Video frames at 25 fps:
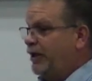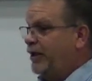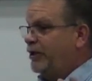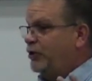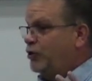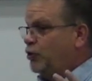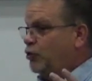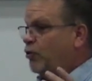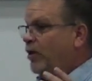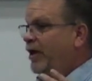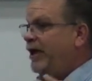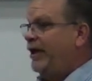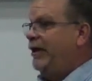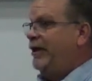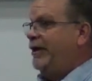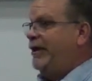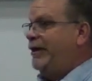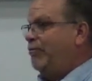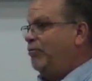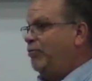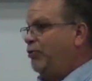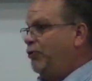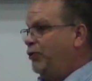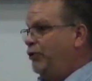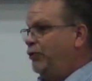has greatly
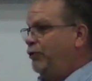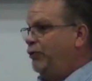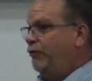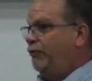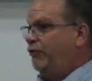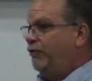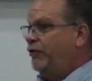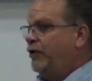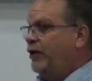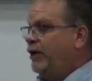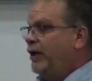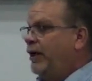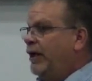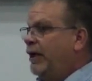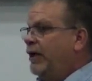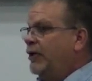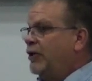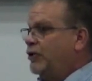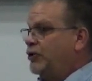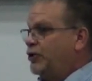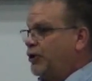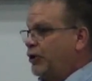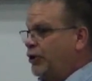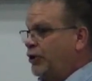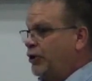improved
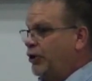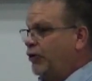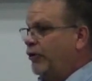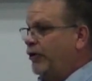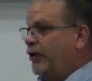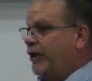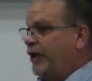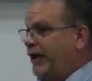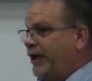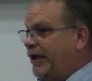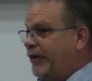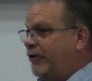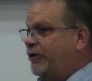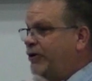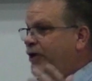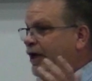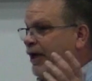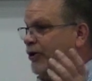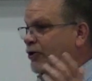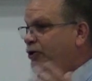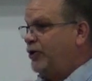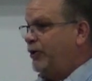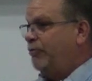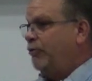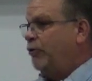the security at our
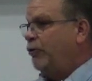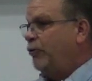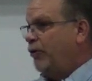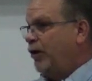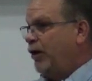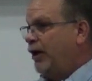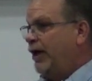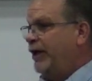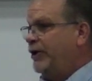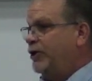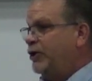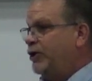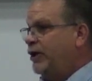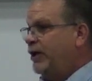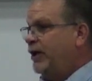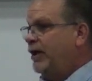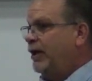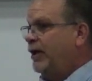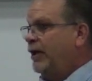township garage.